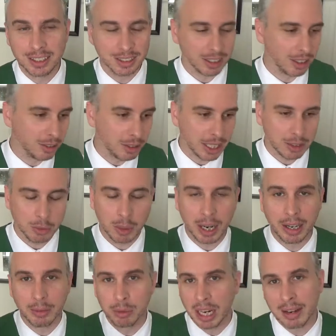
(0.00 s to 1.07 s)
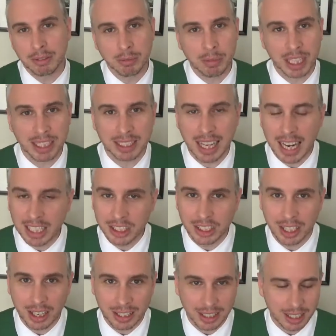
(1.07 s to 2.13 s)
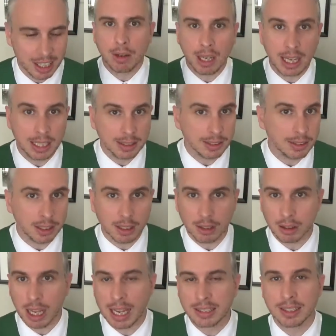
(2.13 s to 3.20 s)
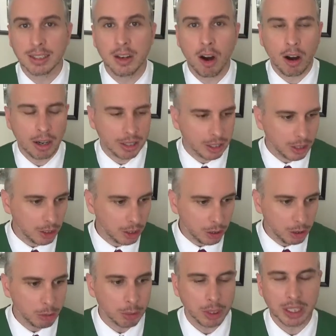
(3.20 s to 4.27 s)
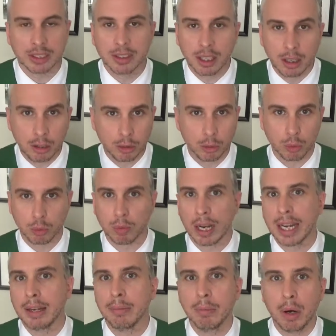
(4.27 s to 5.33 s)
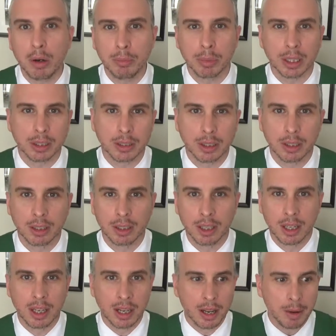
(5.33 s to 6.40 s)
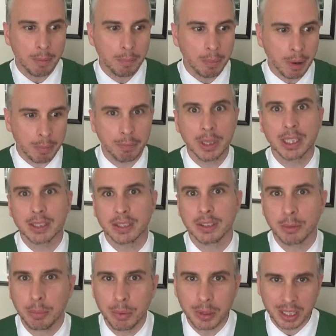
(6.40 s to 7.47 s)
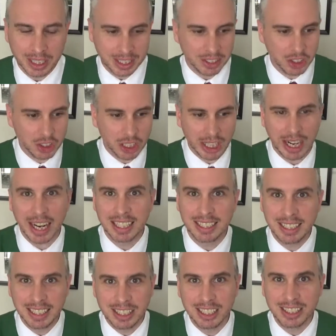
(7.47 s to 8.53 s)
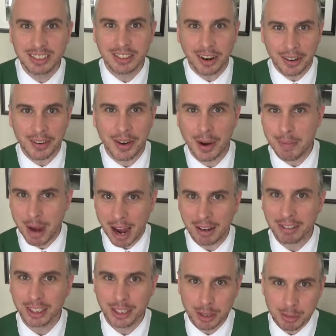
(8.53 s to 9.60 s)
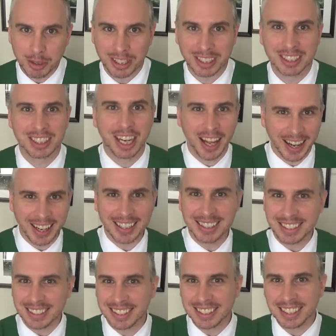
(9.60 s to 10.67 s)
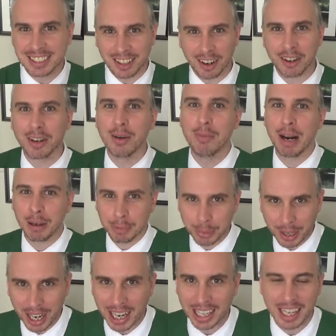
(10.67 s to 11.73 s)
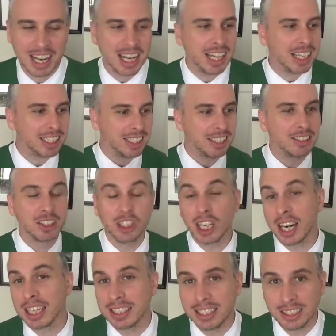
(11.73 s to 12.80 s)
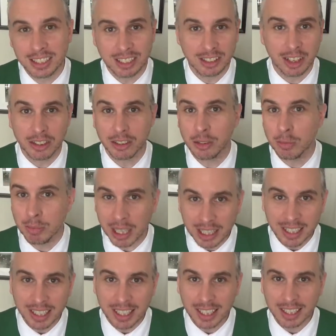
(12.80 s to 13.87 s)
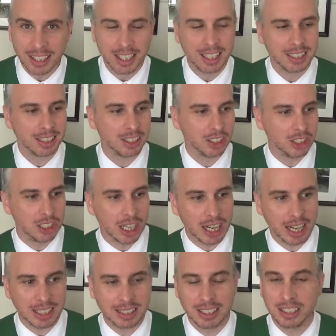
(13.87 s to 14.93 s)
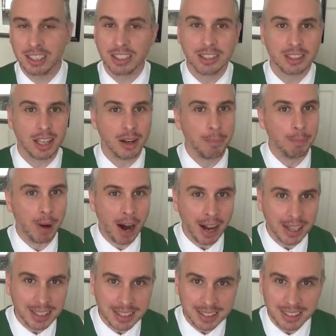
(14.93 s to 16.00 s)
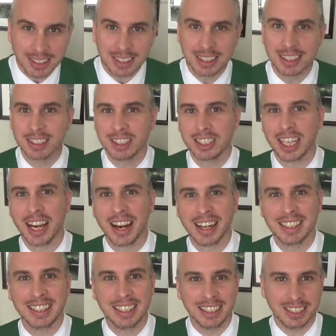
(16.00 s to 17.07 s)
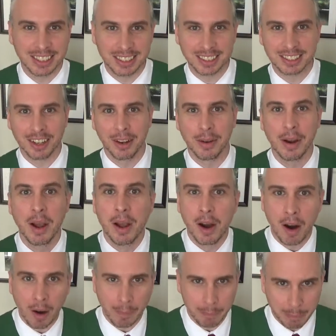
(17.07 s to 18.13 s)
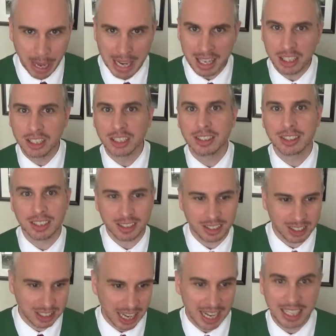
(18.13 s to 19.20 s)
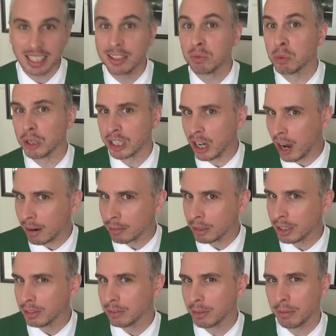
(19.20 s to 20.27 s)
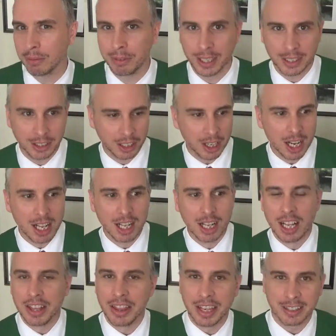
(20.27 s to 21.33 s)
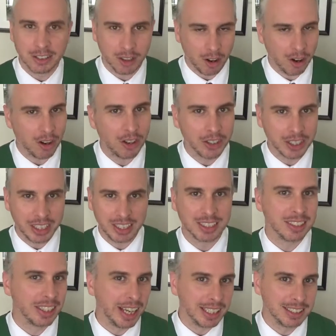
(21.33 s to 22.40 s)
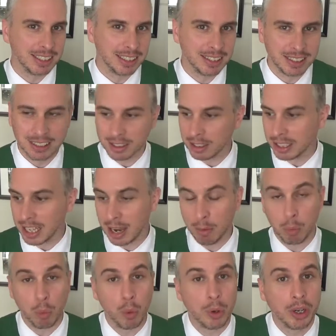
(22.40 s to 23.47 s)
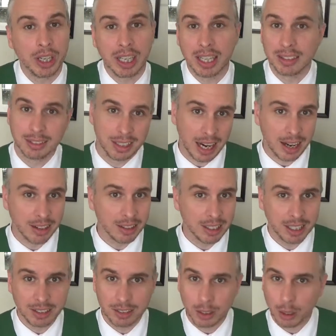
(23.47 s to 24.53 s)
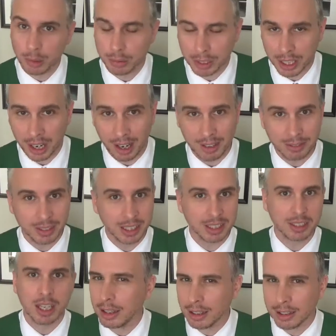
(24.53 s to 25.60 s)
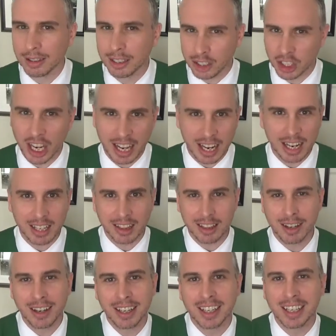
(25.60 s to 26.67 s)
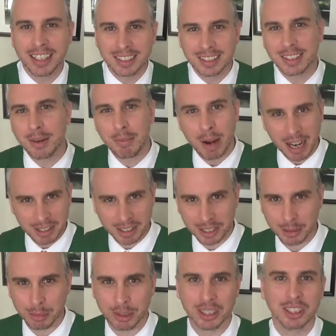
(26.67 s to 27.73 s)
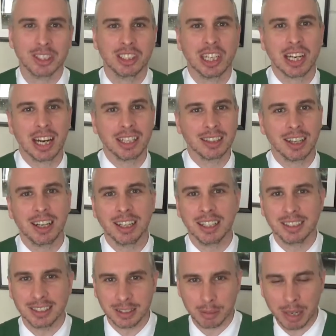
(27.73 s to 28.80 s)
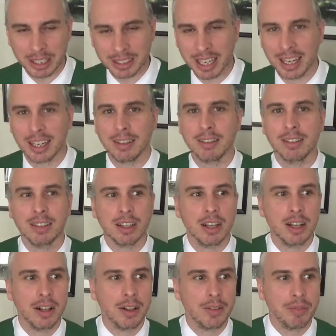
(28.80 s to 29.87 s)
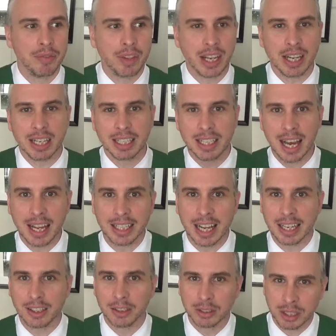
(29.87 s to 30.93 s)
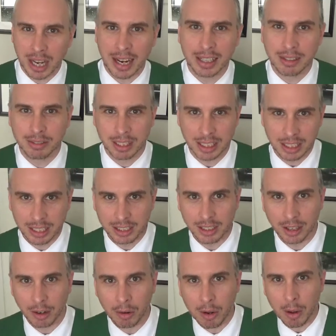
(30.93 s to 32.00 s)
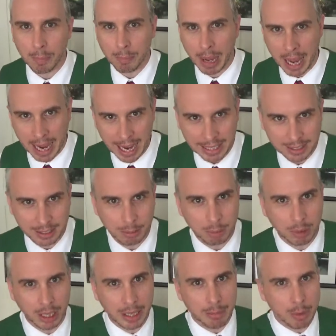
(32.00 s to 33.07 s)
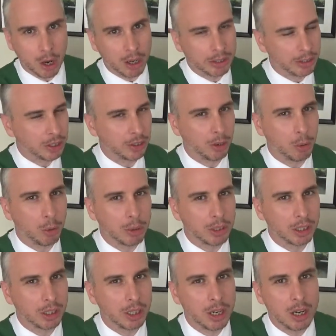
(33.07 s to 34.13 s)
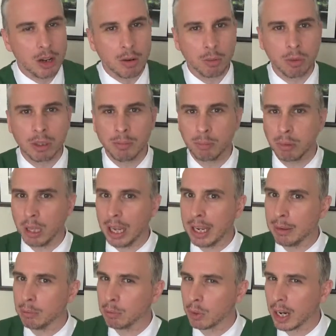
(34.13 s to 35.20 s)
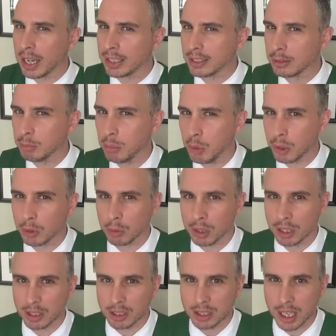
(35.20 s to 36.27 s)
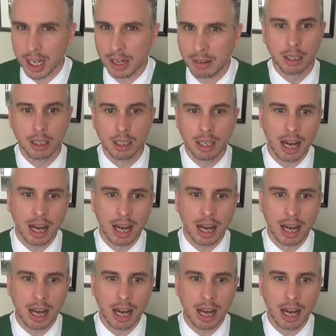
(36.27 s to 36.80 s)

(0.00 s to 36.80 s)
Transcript: you know, that's why we have a meditation on it. His lesson on hubris, great moment. But misses the point, because Jedi teachings aren't about hubris. Jedi teachings aren't about pride. There's Jedi teachings on humility. There's Jedi teachings on modesty. There's Jedi teachings on patience, understanding, recovering from failure. There's all these lessons that warn against arrogance, overconfidence. Jedi thought isn't about hubris. Jedi thought isn't about that. And again, that goes kind of to ego. Passing blame onto the order when blame rests more with yourself.